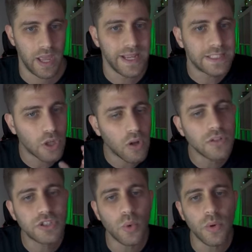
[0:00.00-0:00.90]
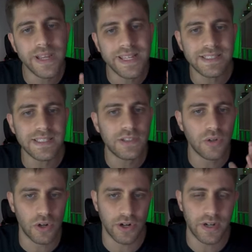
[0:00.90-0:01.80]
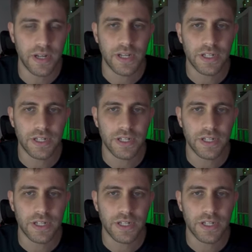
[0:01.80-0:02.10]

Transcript: It's also easy to learn,